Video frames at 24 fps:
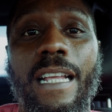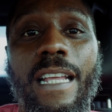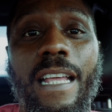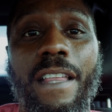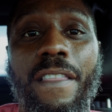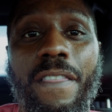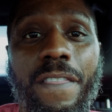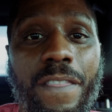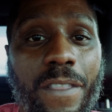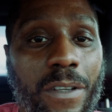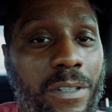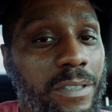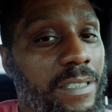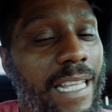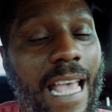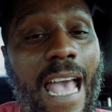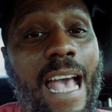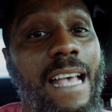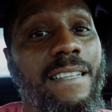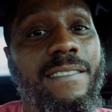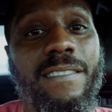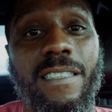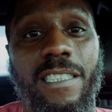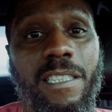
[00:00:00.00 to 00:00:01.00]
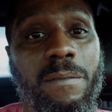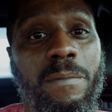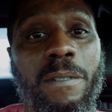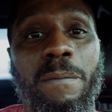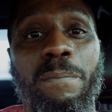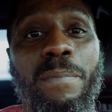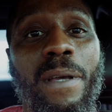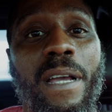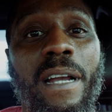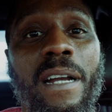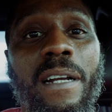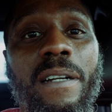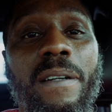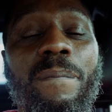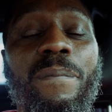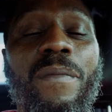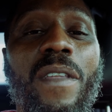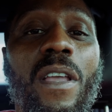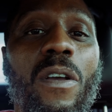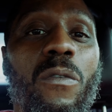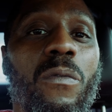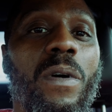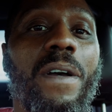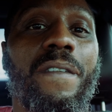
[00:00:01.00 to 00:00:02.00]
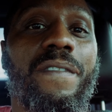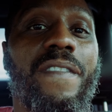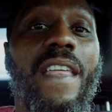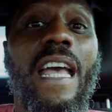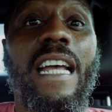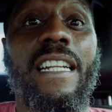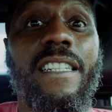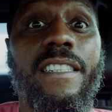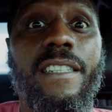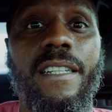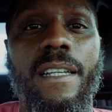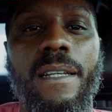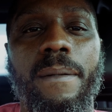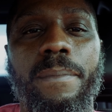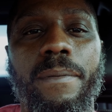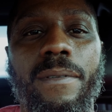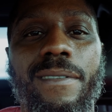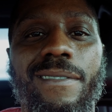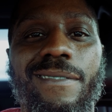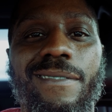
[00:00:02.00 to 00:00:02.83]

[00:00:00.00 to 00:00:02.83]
enthusiastic to be paired with that chip.